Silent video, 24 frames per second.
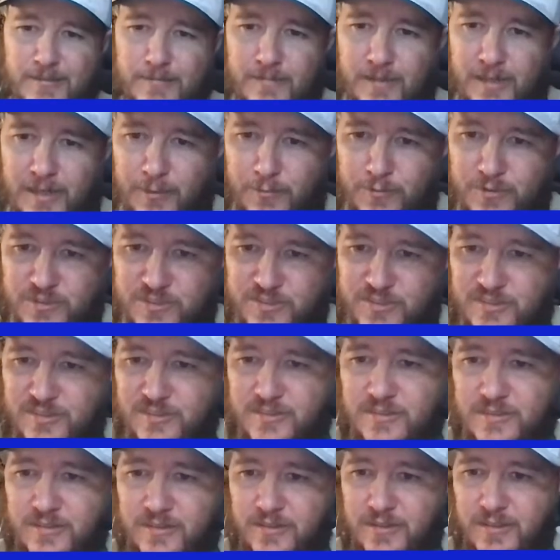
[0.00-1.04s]
I was
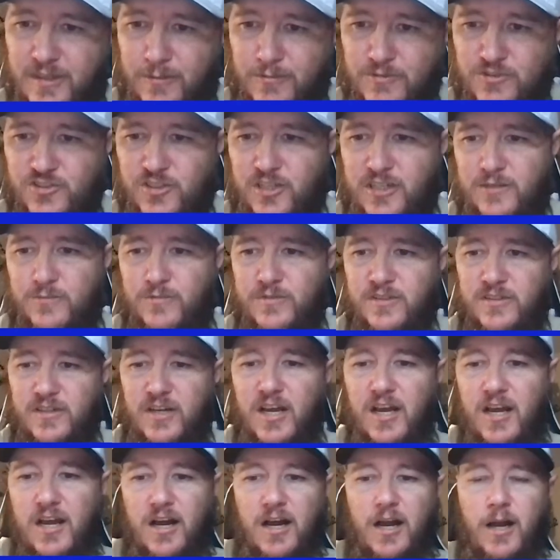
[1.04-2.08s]
shocked when
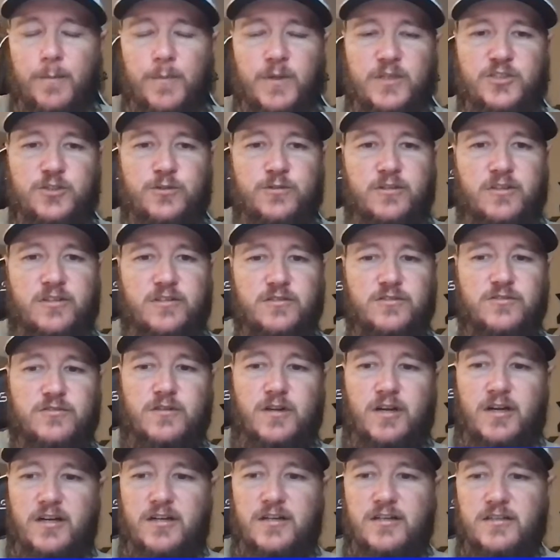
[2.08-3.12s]
I bet you
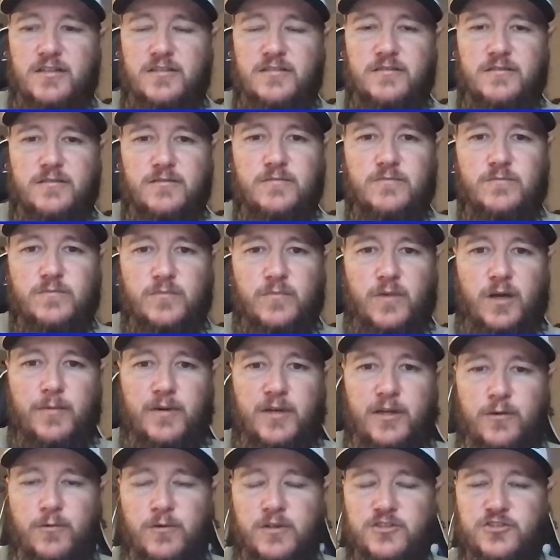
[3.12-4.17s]

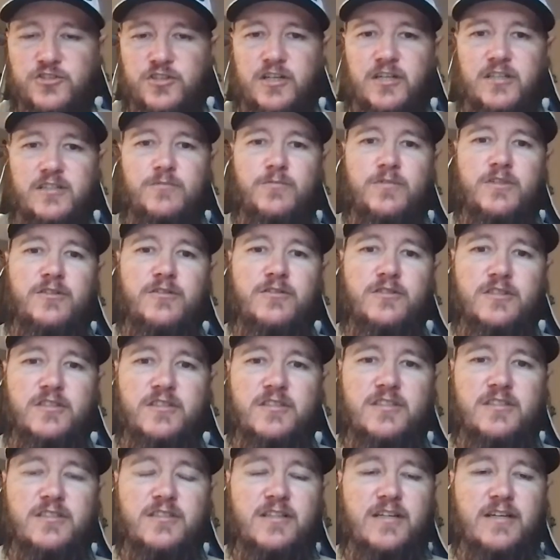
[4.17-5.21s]
were shocked when you hooked
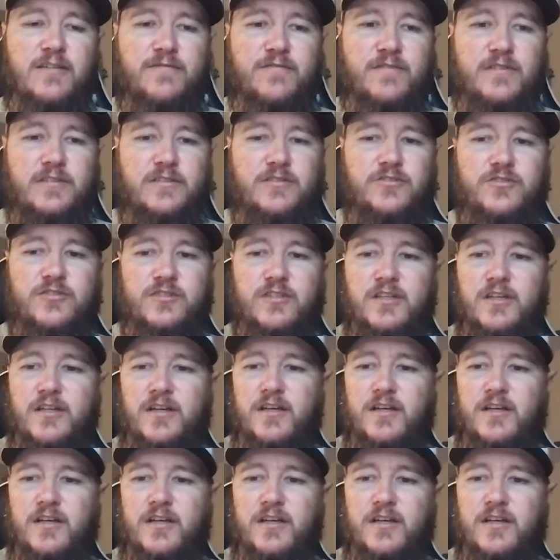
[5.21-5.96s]
into that fish.